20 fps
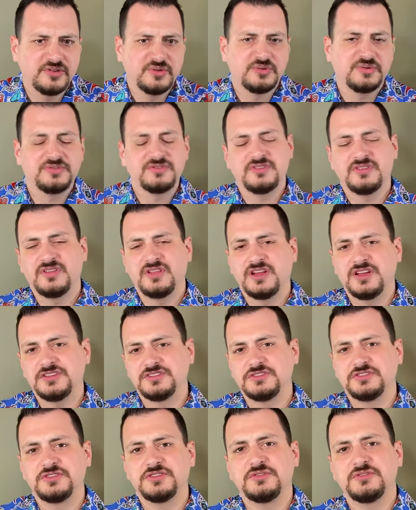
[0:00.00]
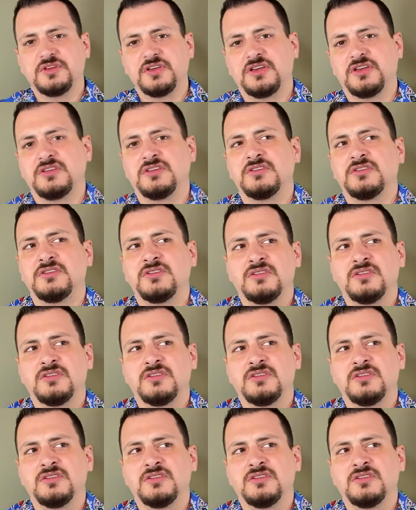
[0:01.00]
It wasn't like shooting